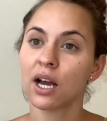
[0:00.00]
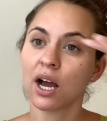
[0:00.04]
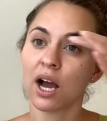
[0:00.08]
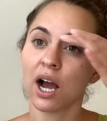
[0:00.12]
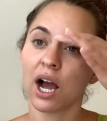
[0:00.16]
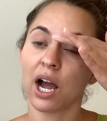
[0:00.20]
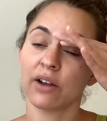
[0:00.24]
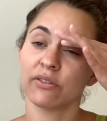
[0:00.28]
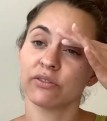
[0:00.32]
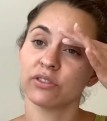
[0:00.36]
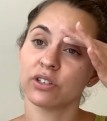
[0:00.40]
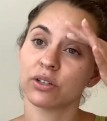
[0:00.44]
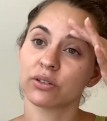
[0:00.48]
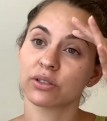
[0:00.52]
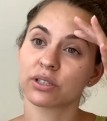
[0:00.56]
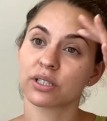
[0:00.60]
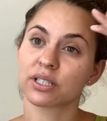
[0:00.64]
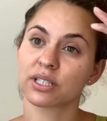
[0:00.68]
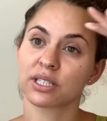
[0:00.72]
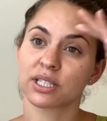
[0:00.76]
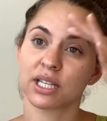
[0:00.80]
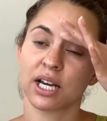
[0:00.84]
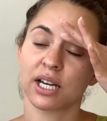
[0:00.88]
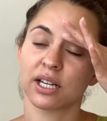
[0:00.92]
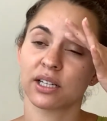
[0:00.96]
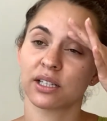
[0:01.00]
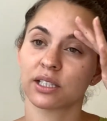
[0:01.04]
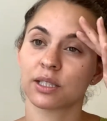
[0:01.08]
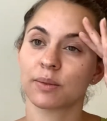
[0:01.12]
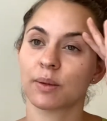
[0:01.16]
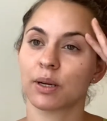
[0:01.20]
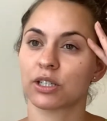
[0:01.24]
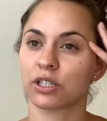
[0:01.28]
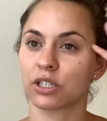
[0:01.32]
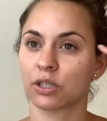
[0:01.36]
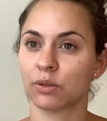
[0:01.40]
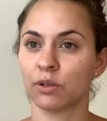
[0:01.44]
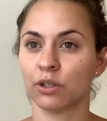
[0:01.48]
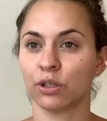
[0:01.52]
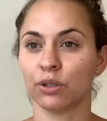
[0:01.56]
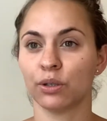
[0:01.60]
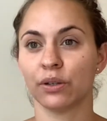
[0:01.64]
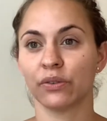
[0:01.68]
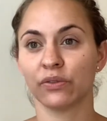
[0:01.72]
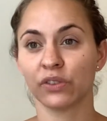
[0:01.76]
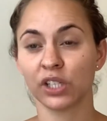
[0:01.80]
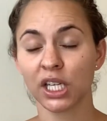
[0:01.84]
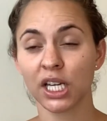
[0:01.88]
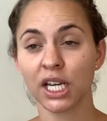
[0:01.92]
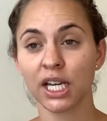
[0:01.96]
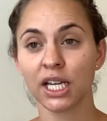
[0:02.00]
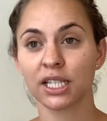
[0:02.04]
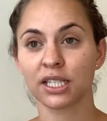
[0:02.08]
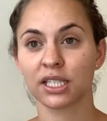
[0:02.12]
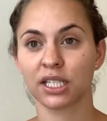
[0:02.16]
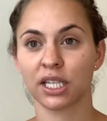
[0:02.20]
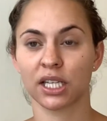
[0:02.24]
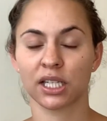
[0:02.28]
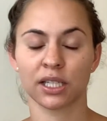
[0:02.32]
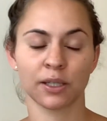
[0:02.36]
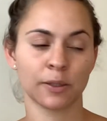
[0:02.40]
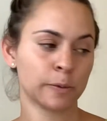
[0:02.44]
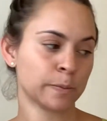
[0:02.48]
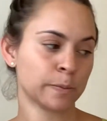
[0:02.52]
I've noticed that especially when you have kids, like